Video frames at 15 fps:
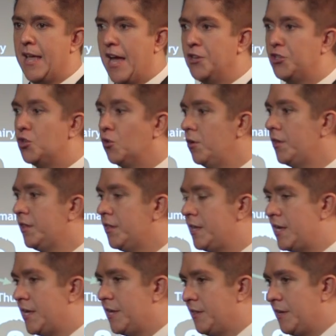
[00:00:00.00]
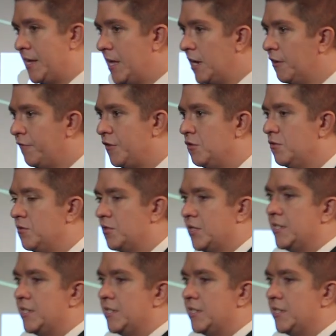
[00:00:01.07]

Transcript: And during the interviews,